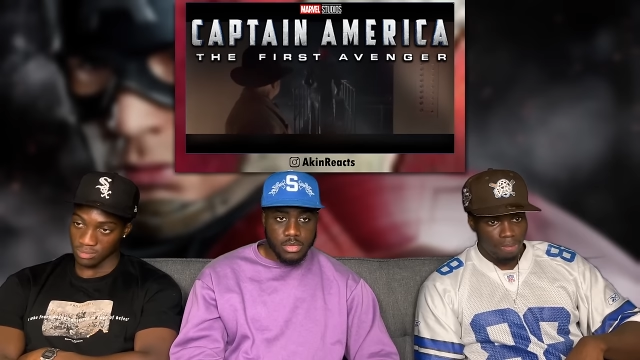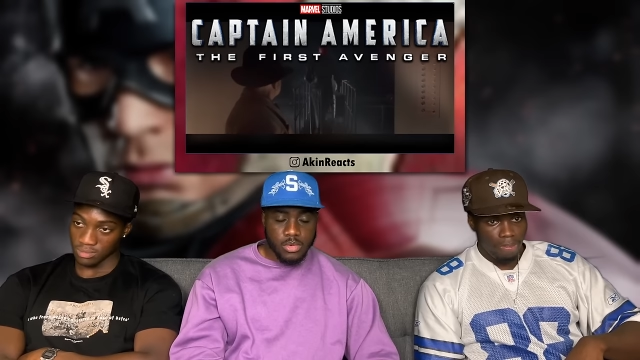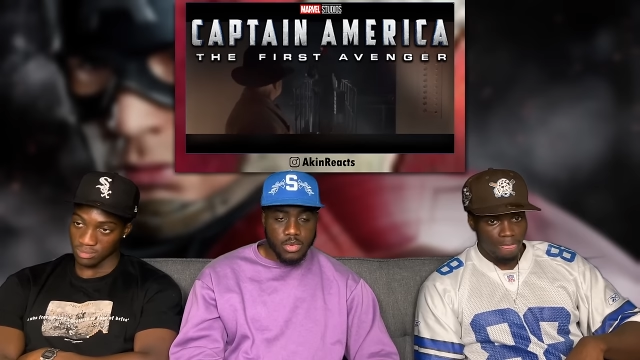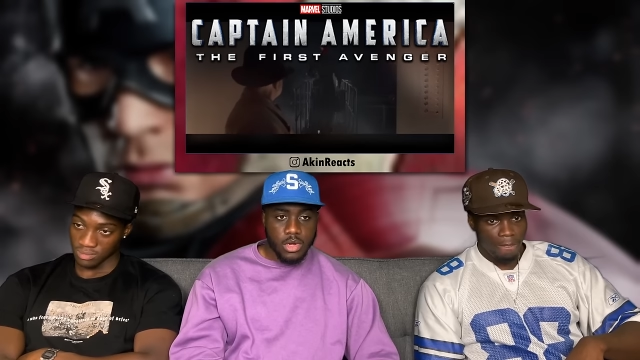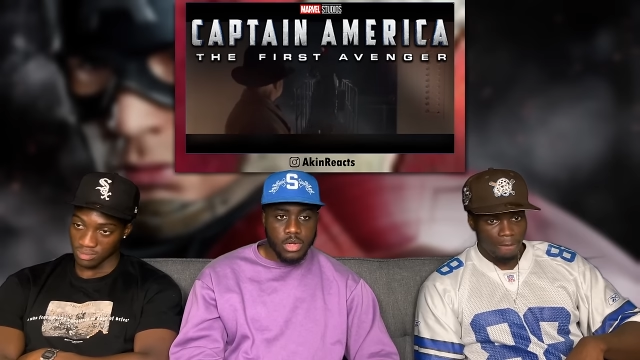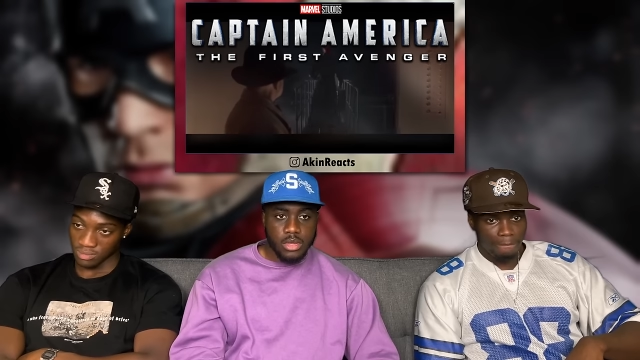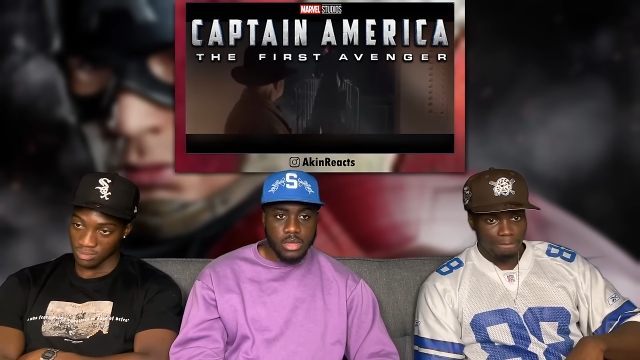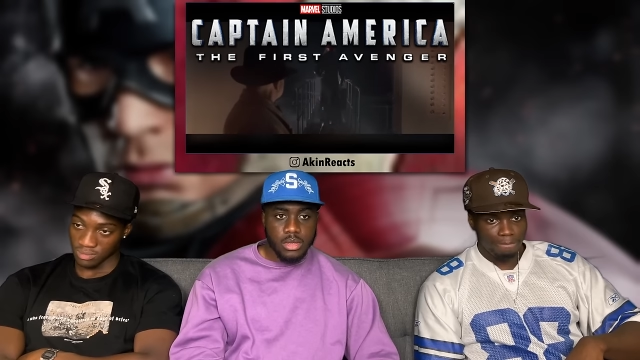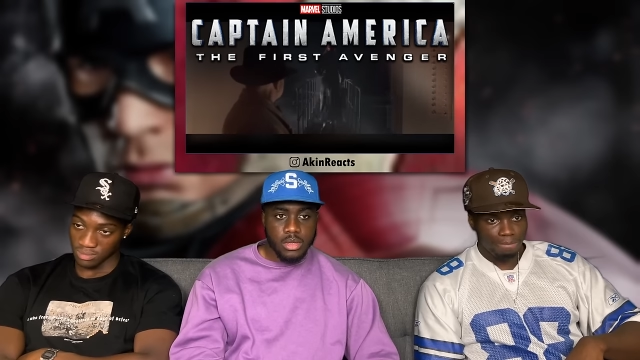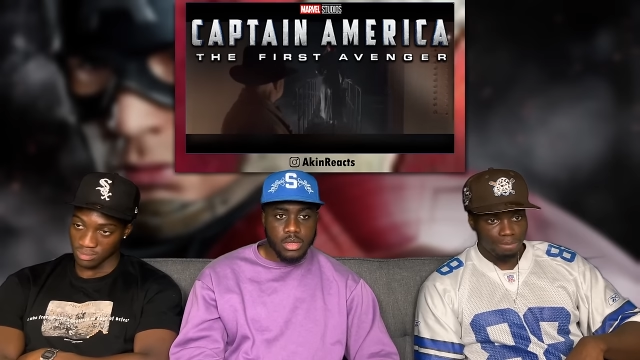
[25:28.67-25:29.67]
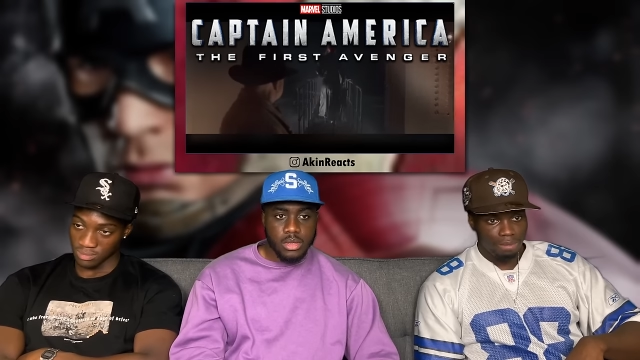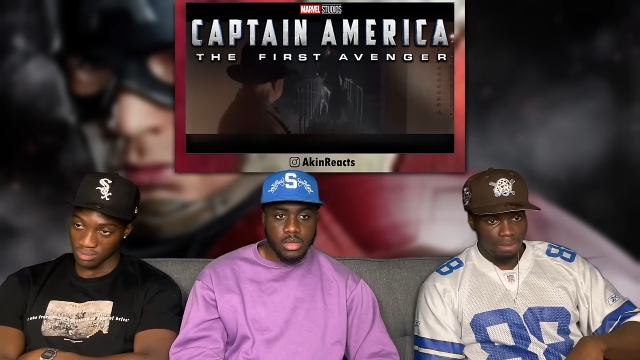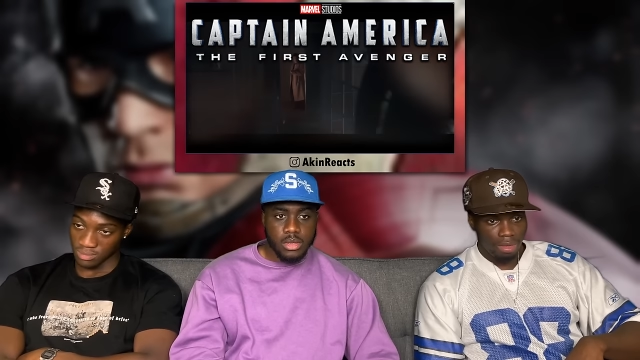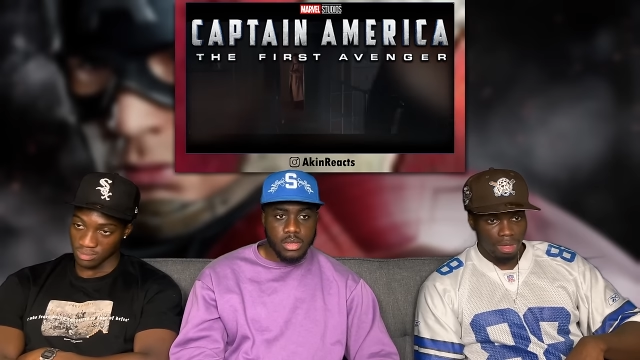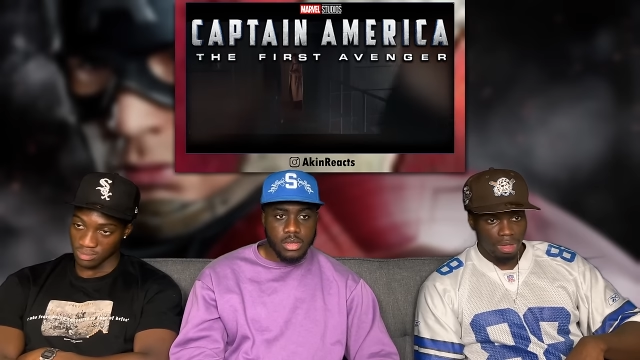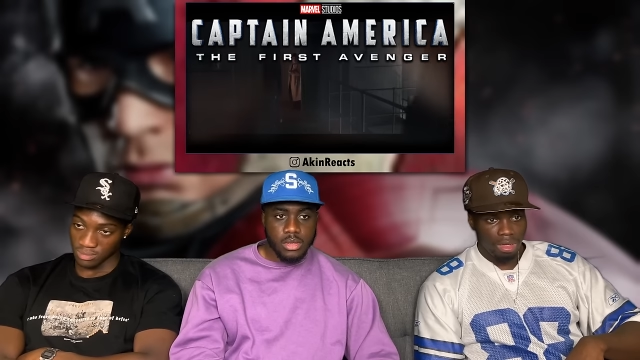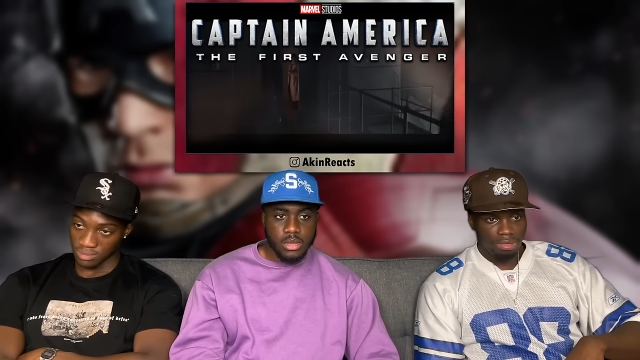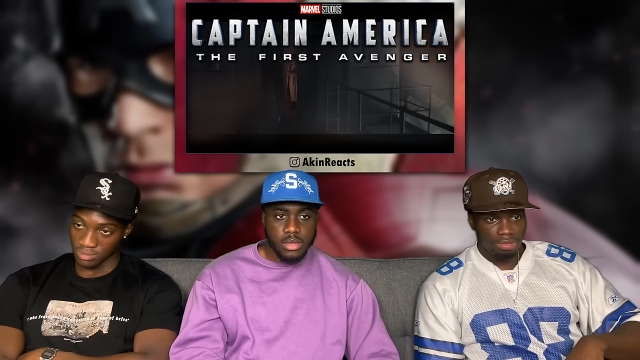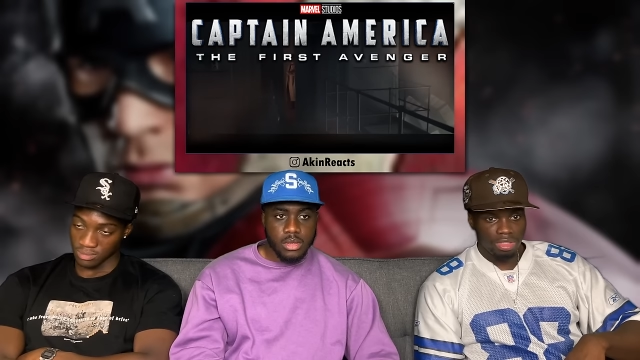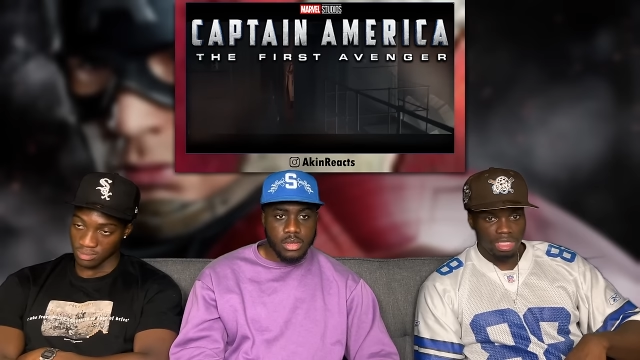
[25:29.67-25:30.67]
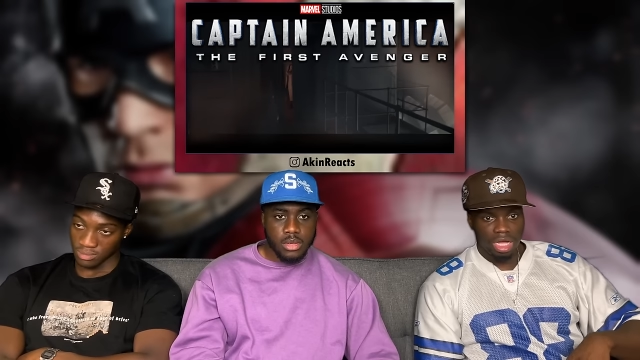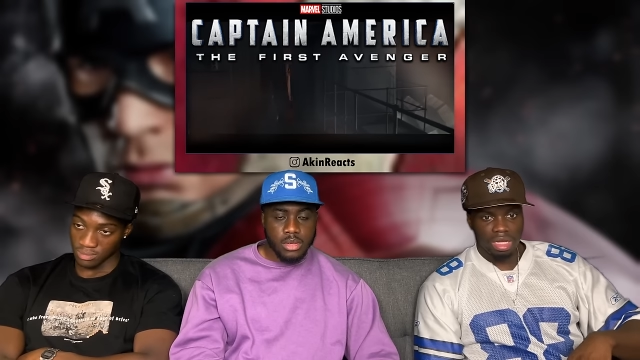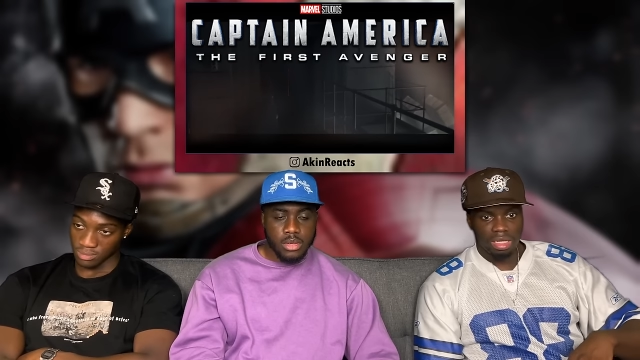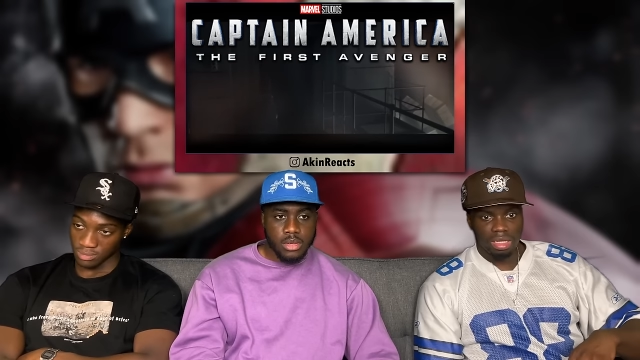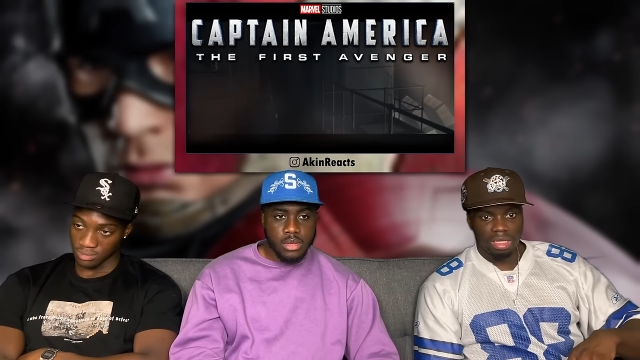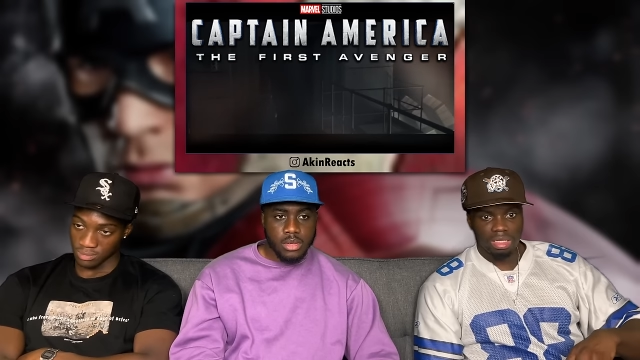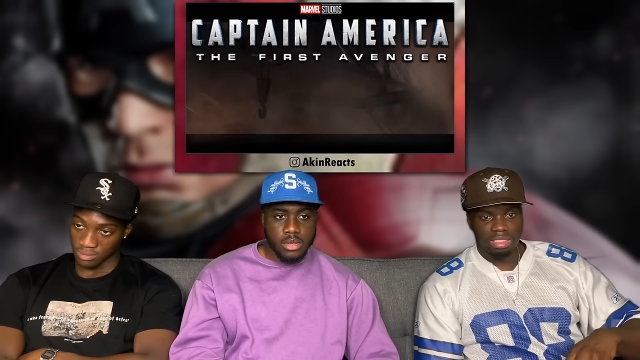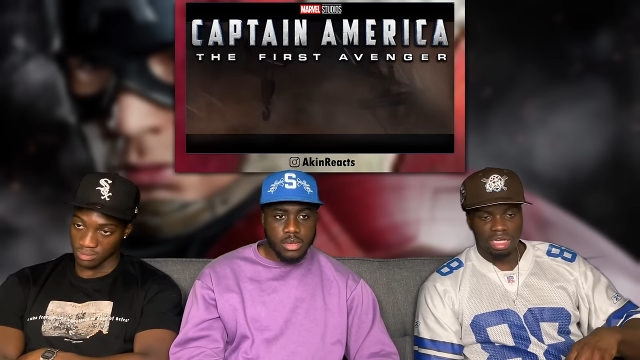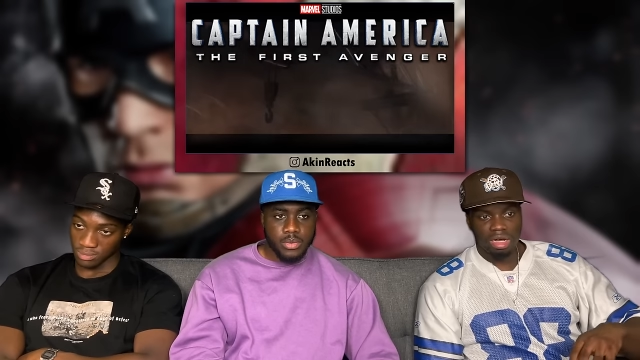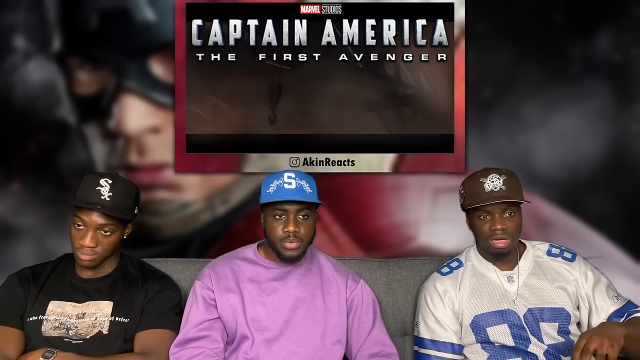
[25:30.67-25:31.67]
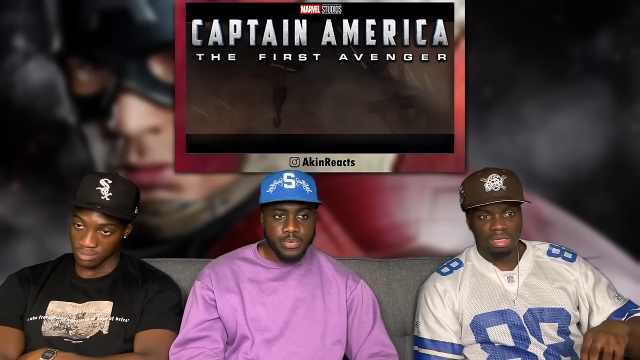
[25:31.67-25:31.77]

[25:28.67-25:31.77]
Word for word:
Speaker 1: Wait, what? What's that? His car.